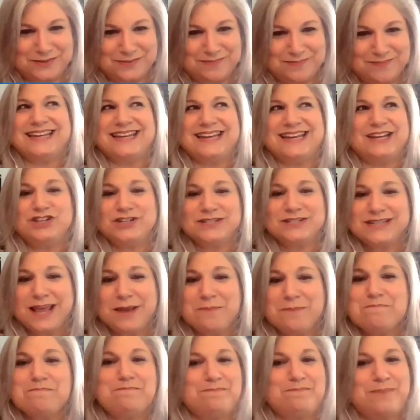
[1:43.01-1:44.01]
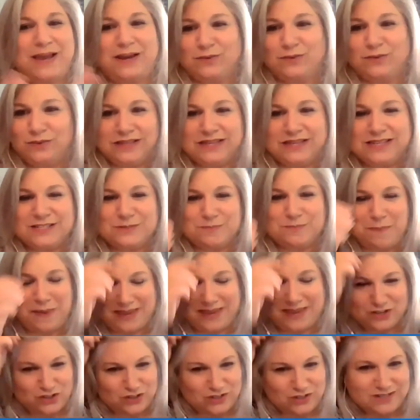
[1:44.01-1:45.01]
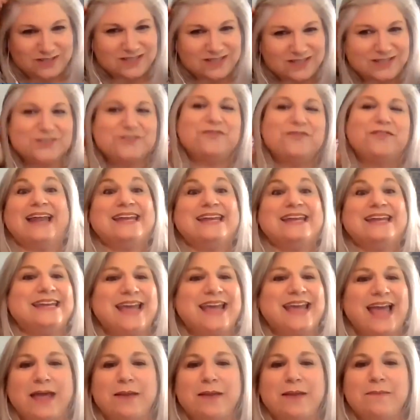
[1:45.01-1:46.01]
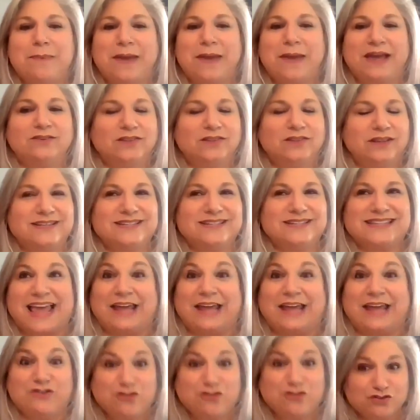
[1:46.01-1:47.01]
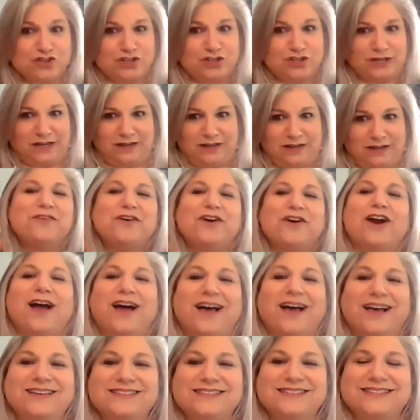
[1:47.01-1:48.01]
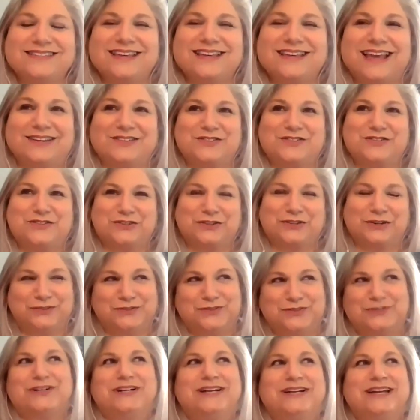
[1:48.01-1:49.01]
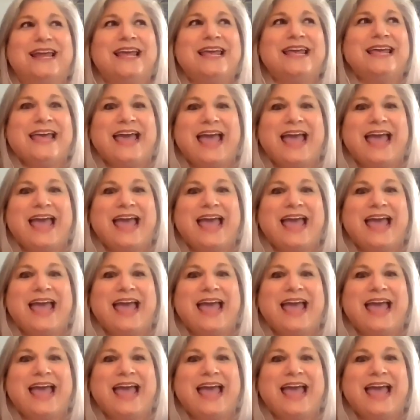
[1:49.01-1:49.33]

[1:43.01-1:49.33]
He just had boundless patience and he had boundless energy for us as children.